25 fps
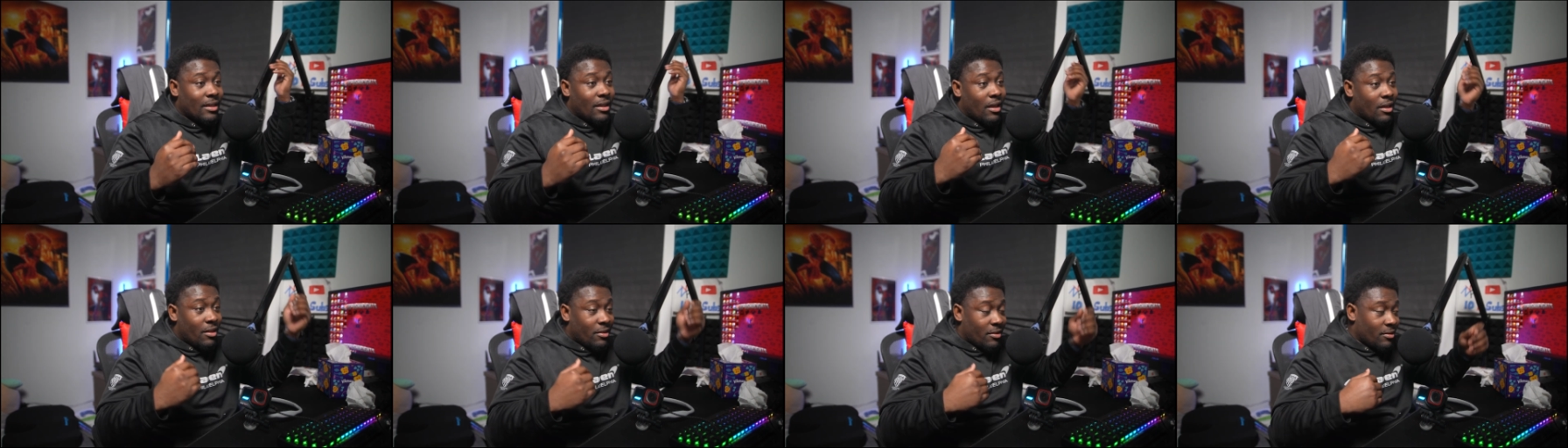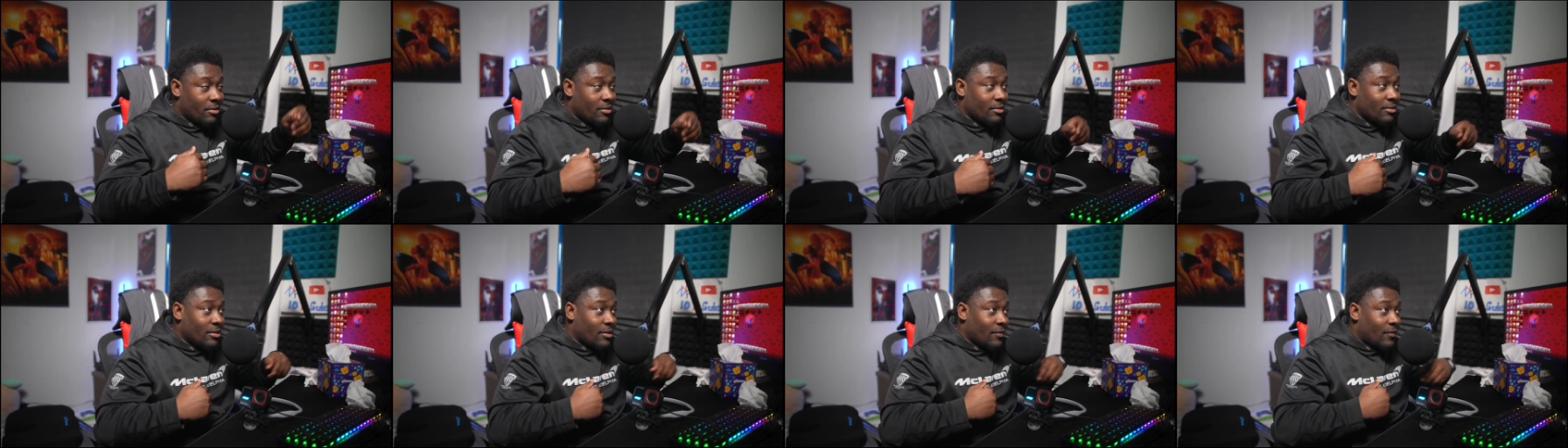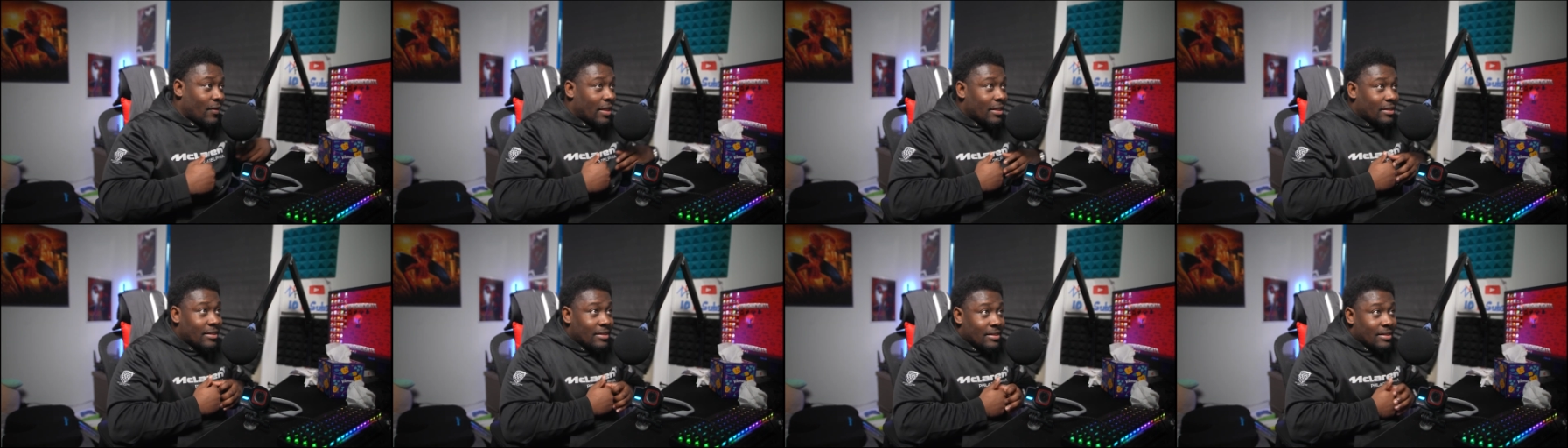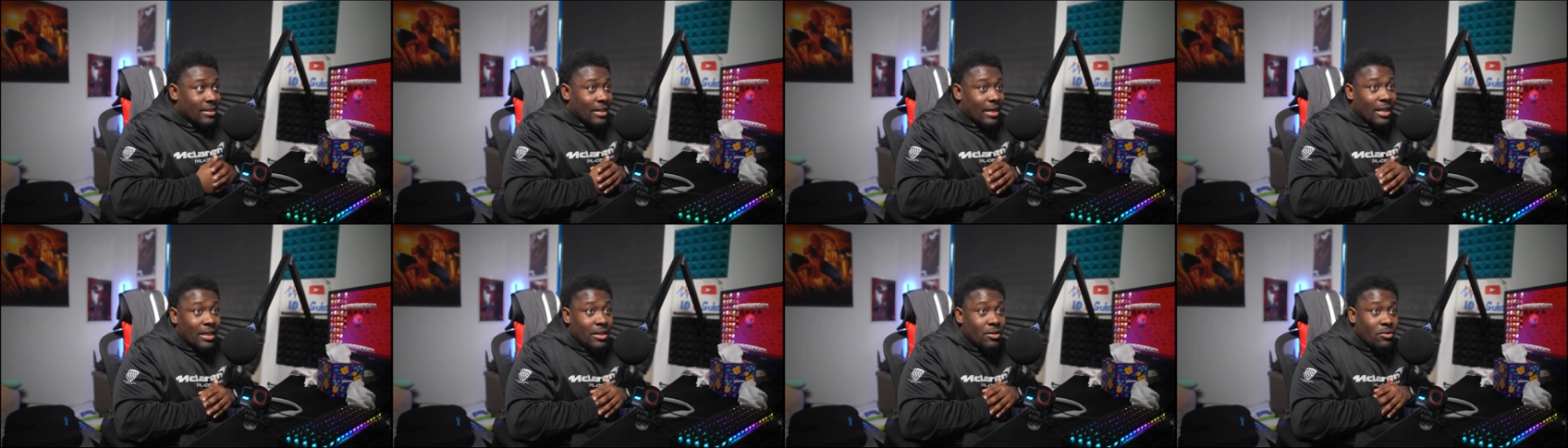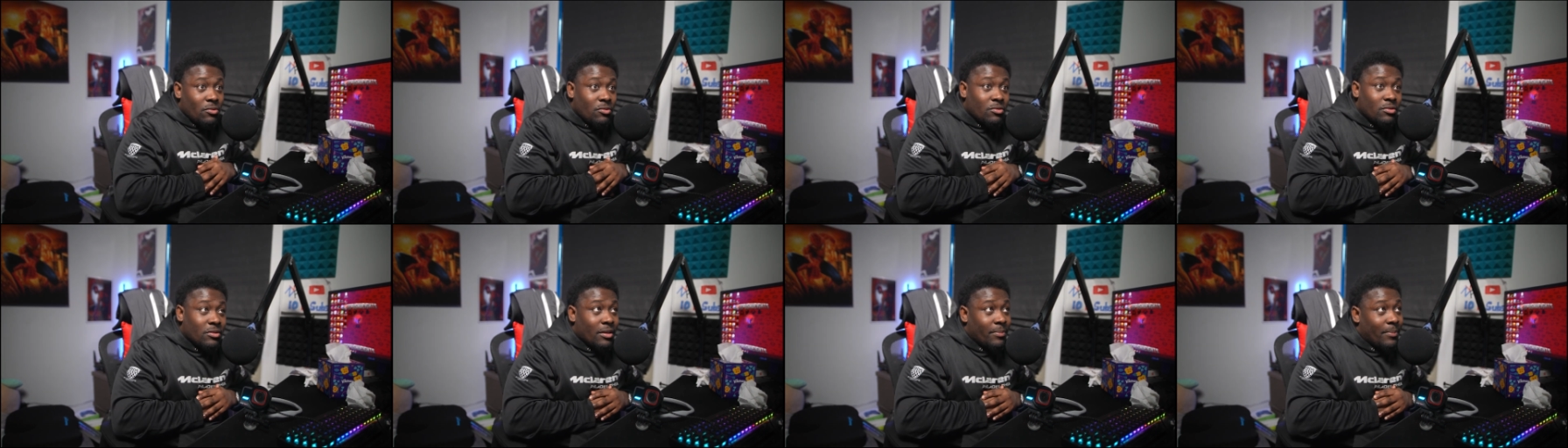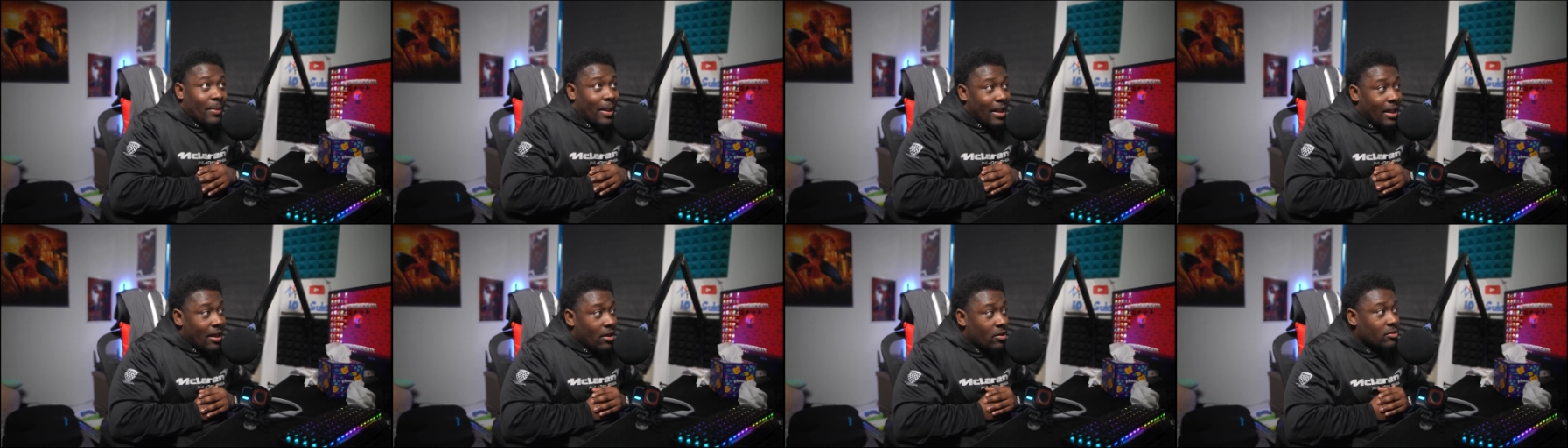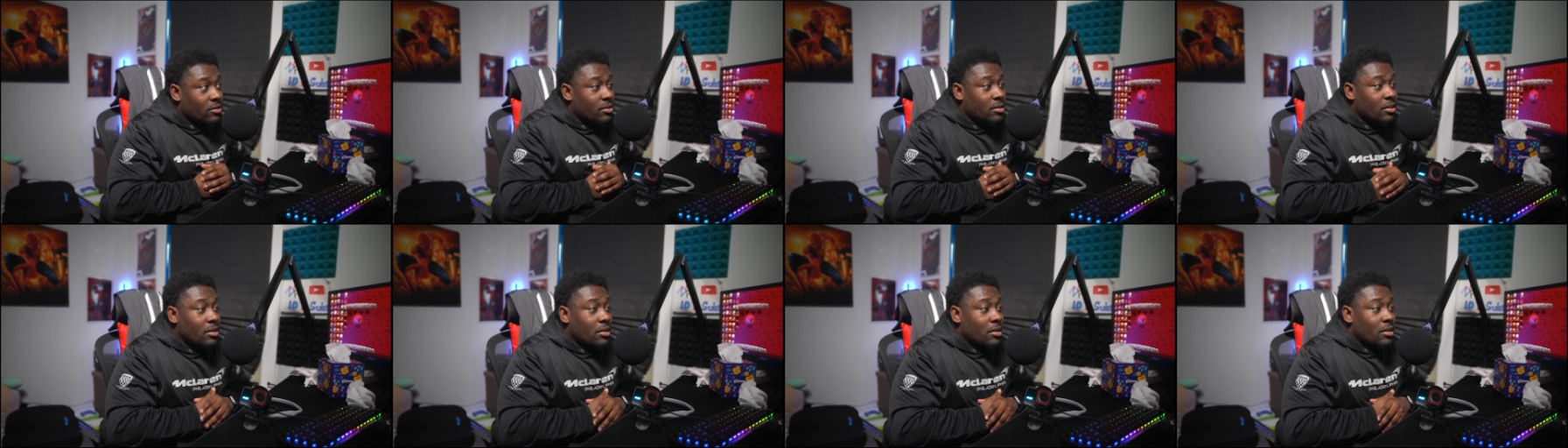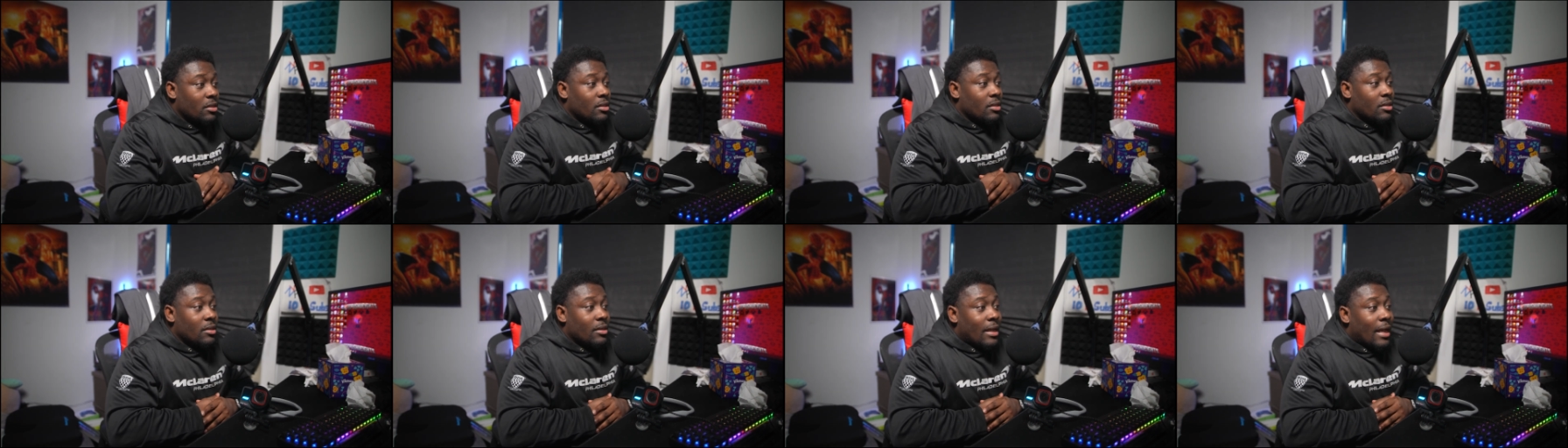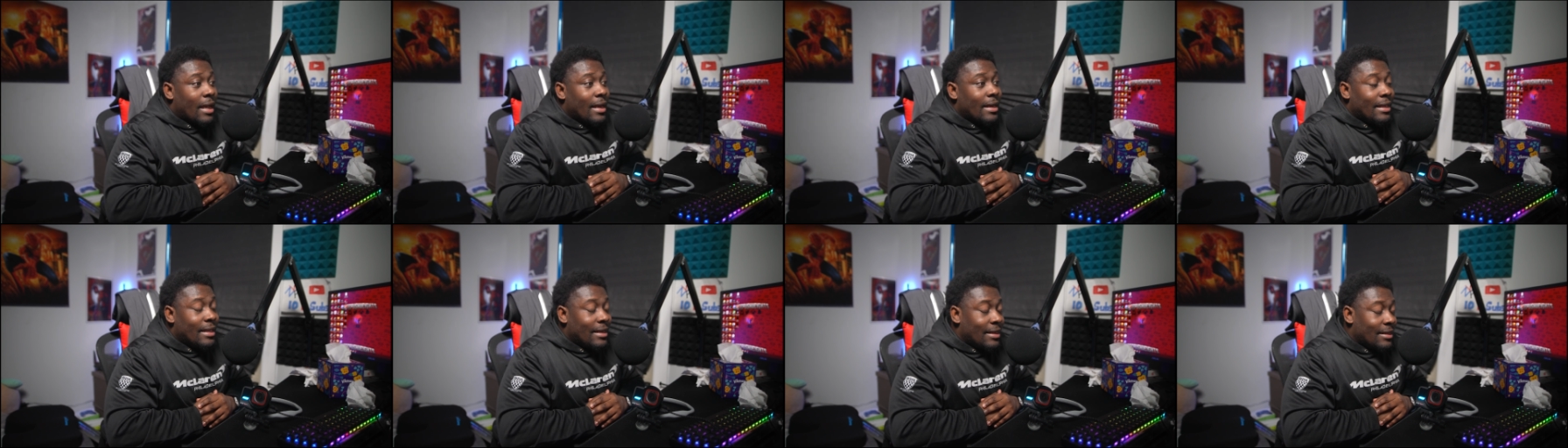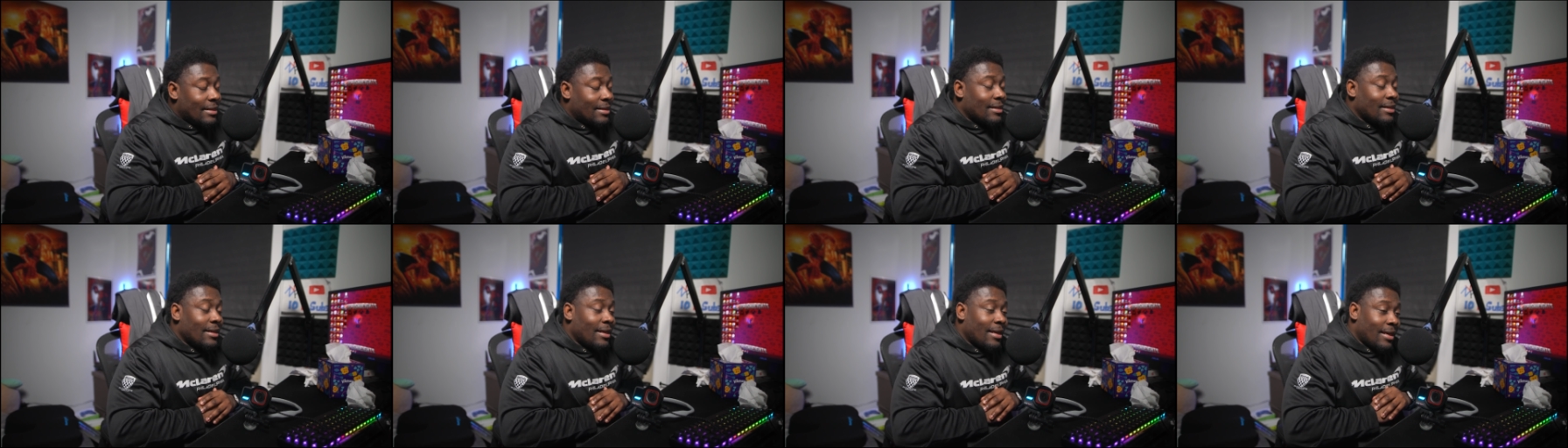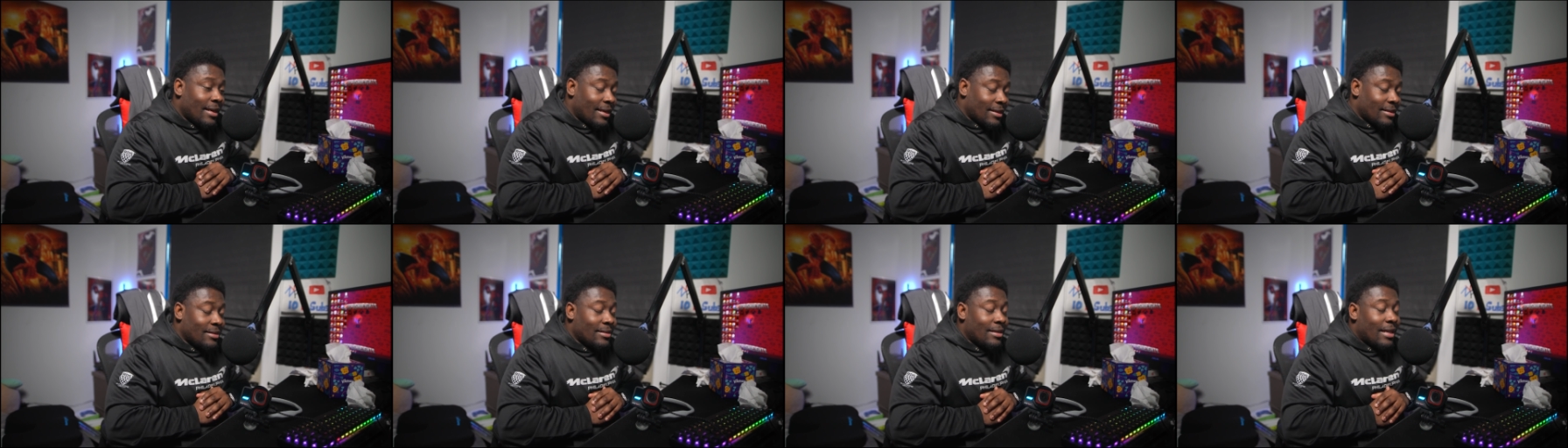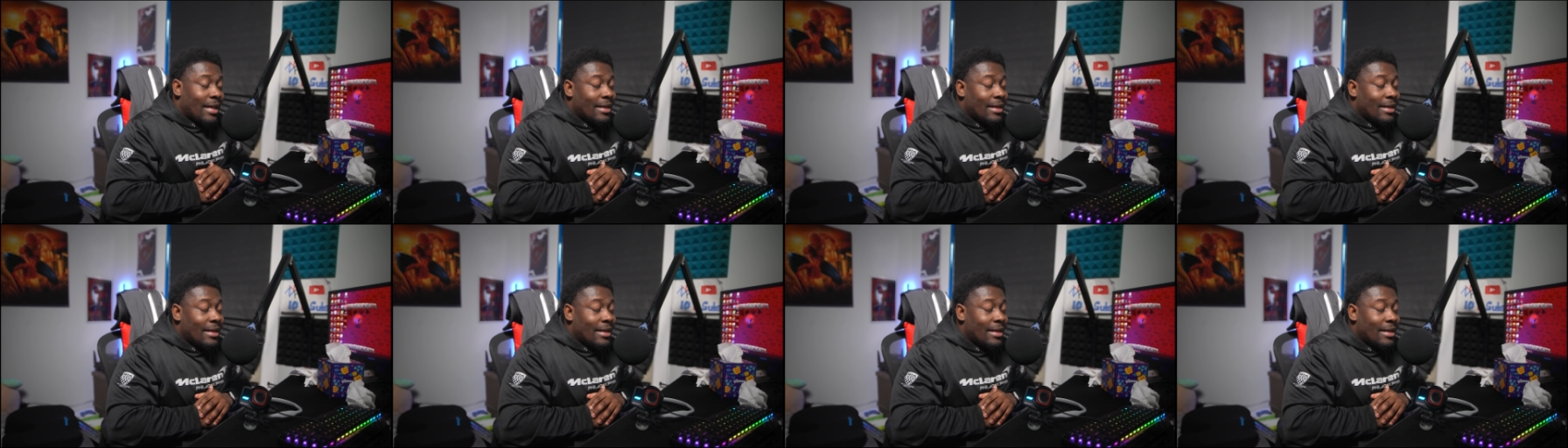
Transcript: other devices that I use in my house, I needed to connect.